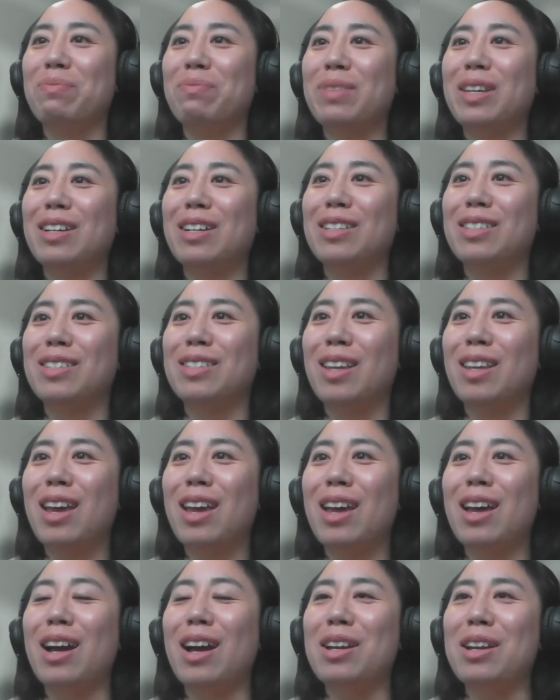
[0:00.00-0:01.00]
because
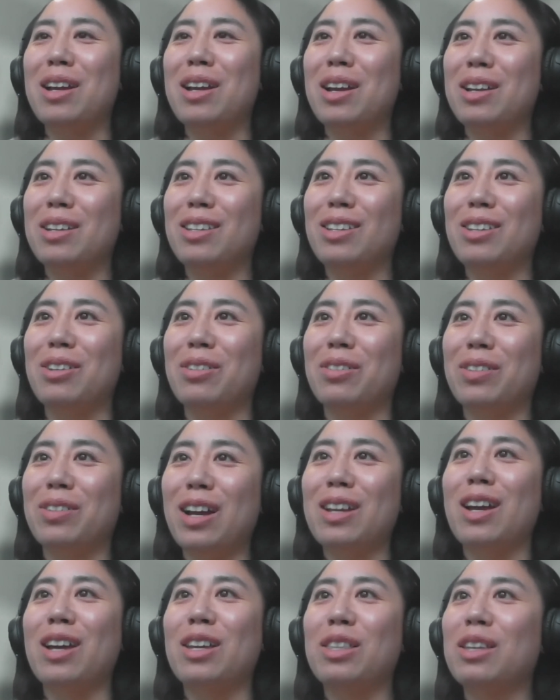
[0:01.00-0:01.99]

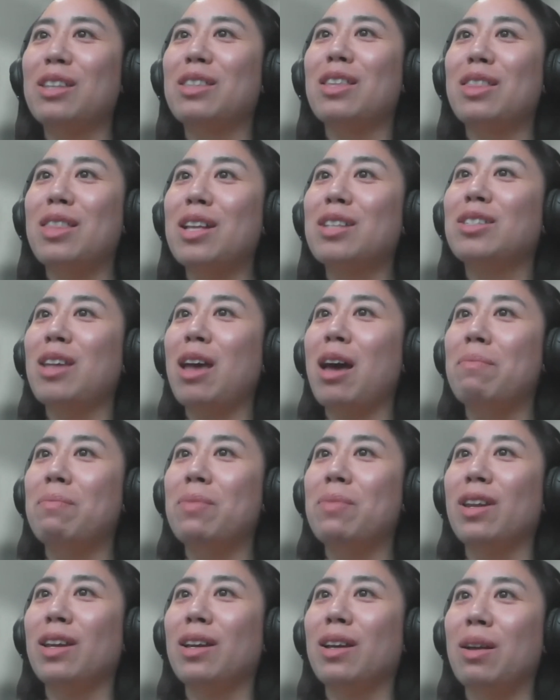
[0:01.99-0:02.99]
I think that's
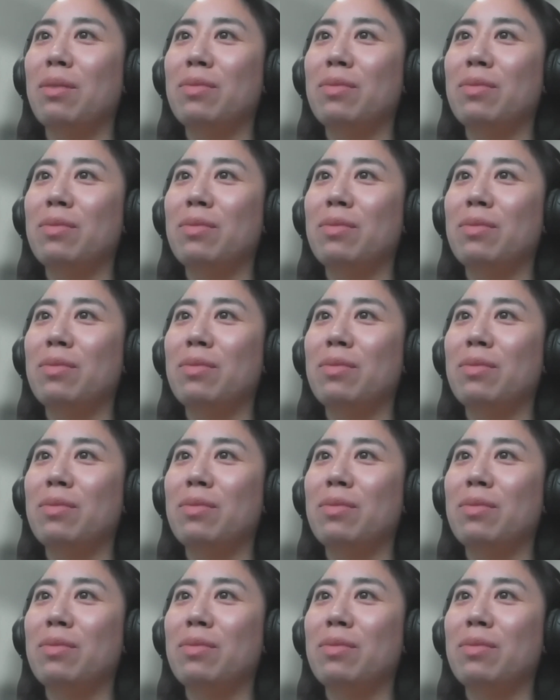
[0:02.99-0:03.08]
happening.